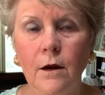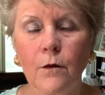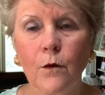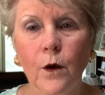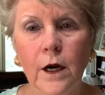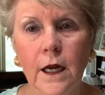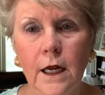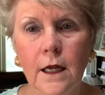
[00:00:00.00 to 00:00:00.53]

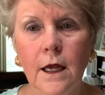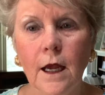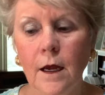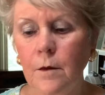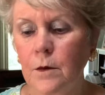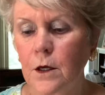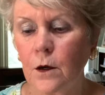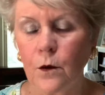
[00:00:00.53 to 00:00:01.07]
When he
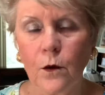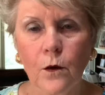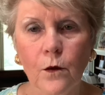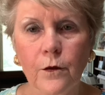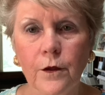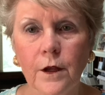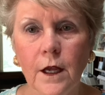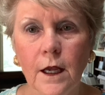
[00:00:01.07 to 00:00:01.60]
came to
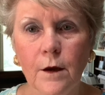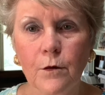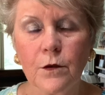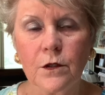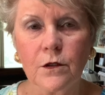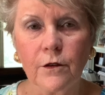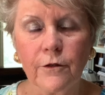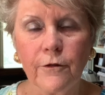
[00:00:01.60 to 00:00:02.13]
earth, he
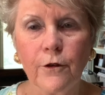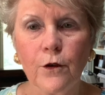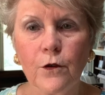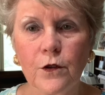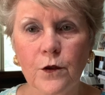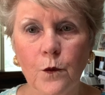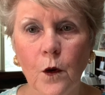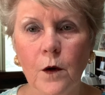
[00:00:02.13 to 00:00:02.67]
was the
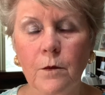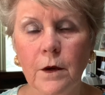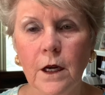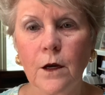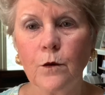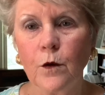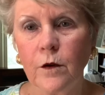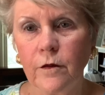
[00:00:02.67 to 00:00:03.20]
first one
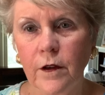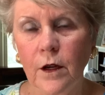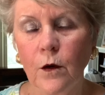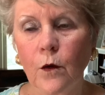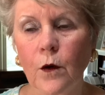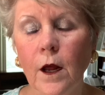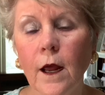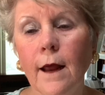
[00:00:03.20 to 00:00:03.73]
being
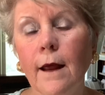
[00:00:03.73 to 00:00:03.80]
revealed.